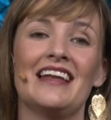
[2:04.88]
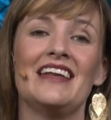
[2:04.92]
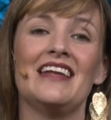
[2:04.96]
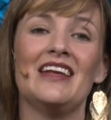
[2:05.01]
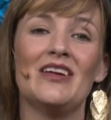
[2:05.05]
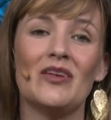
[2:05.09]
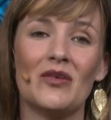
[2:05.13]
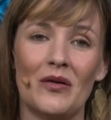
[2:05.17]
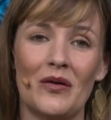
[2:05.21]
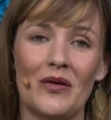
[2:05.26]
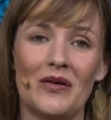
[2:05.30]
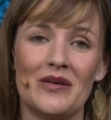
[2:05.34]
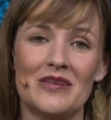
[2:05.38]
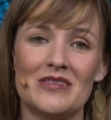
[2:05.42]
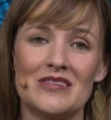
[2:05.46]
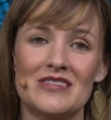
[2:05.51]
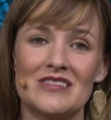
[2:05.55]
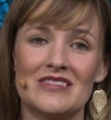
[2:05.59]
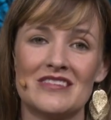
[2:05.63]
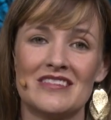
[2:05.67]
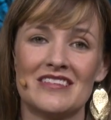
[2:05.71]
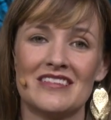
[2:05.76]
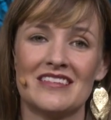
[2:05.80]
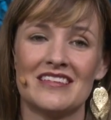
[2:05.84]
and he
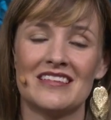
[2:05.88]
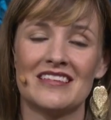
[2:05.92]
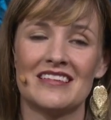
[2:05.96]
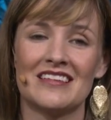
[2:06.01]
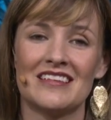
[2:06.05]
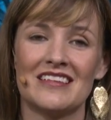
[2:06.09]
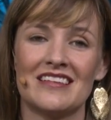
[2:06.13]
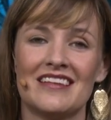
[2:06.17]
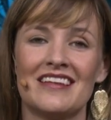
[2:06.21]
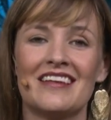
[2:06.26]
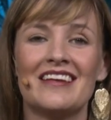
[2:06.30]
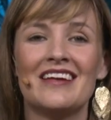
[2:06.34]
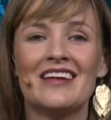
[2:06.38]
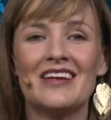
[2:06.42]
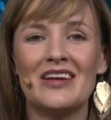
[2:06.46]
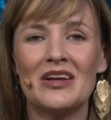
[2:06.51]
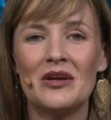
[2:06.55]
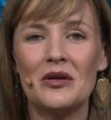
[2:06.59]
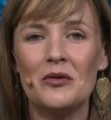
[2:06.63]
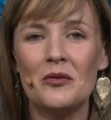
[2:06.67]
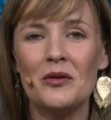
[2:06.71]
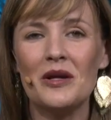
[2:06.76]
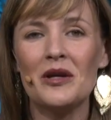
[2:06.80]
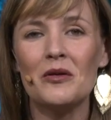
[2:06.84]
grows.
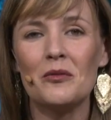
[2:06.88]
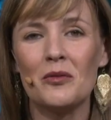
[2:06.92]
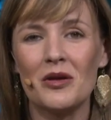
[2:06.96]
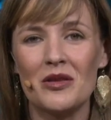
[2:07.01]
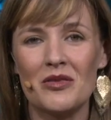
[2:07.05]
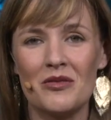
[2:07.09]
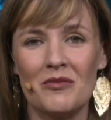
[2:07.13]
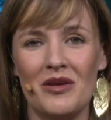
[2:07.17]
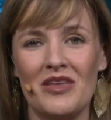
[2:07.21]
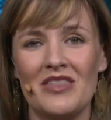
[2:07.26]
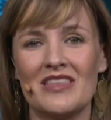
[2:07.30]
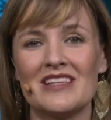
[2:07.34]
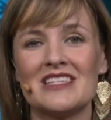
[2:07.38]
Read with